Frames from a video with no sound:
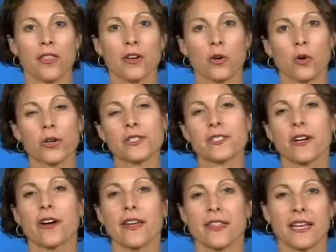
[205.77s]
The courts
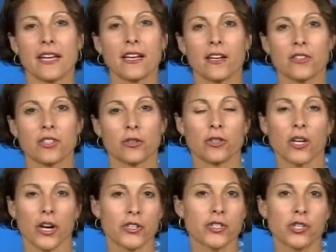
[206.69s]
are, I think, to a
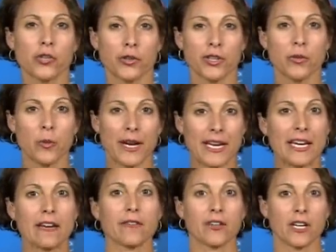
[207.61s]
large degree
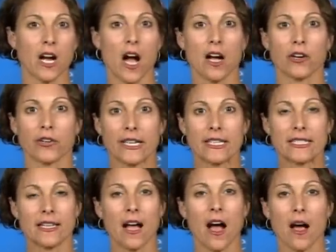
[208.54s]
waiting for
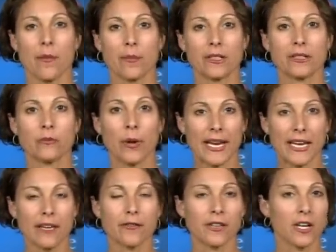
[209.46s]
Congress, um,
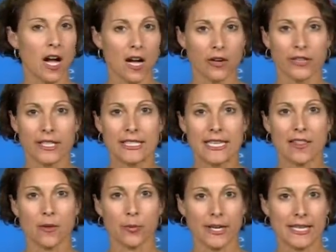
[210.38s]
waiting for Congress
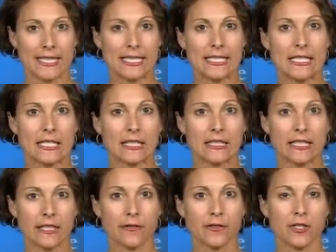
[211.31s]
and the president to
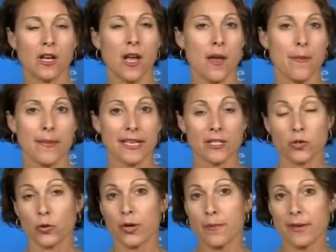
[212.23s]
lift
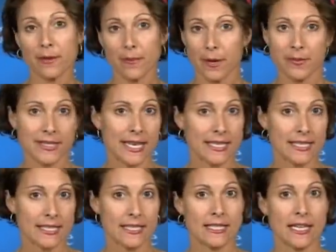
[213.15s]
mandatory minimum
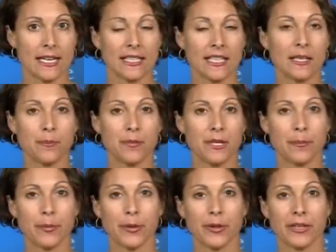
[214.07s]
sentences that keep
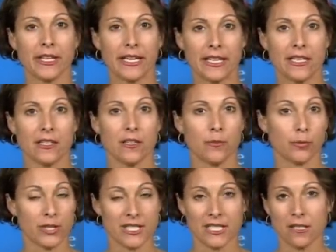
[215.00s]
people in
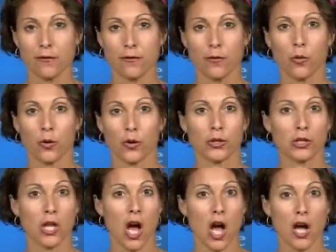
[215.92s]
prison for
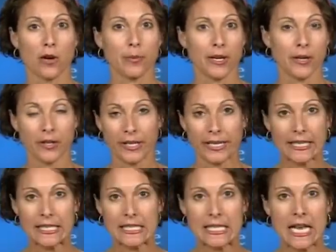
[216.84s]
long
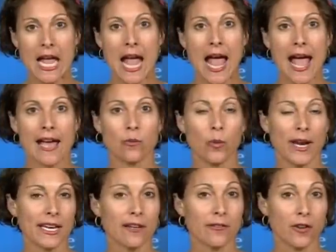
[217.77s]
periods, and
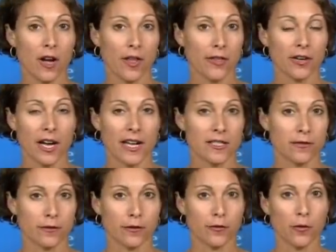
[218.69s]
waiting for other kinds
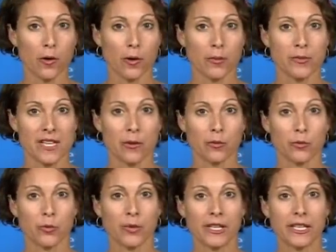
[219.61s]
of reforms that
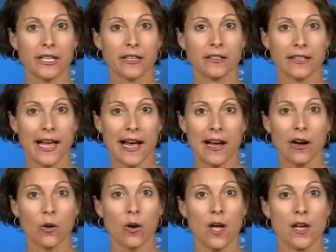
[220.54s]
would really
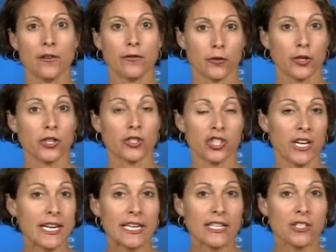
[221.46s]
allow for a
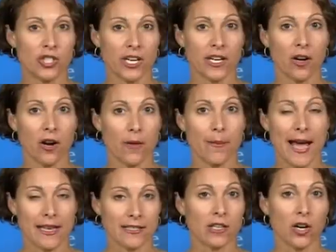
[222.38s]
change in our
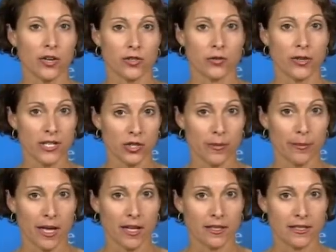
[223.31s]
mass incarceration
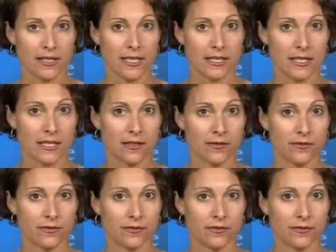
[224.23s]
policies.